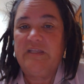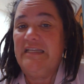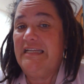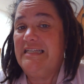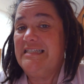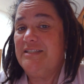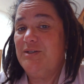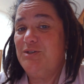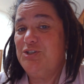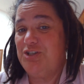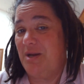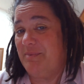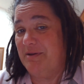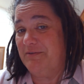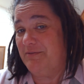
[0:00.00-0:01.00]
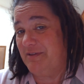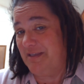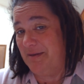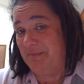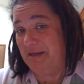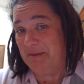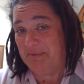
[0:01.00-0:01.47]
And I did go shopping for
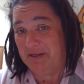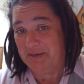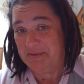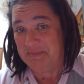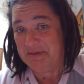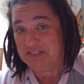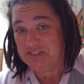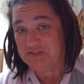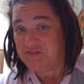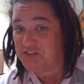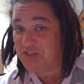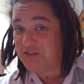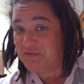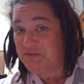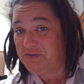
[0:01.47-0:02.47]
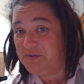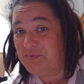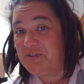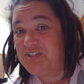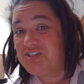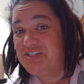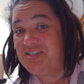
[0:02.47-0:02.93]
them, and I bought them a bunch of junk food,
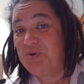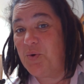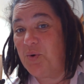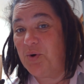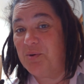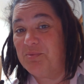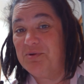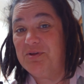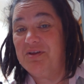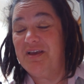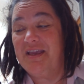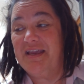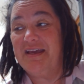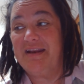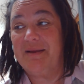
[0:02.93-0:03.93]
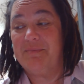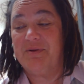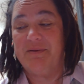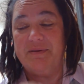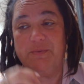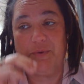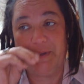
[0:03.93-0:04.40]
which is horrible, and I'm going
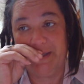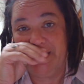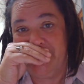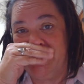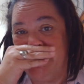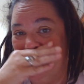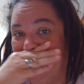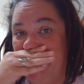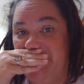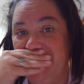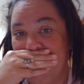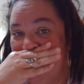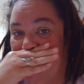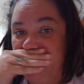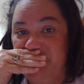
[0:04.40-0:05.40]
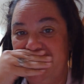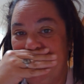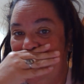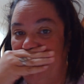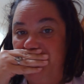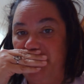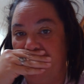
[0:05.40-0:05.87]
to be working on getting them
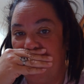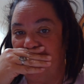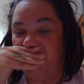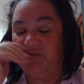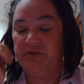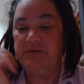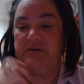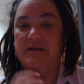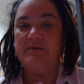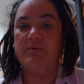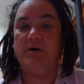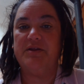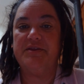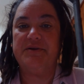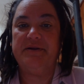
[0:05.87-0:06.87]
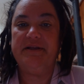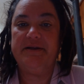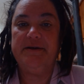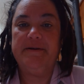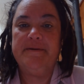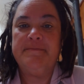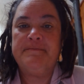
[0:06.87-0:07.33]
to eat better food while they're
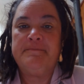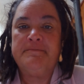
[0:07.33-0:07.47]
here.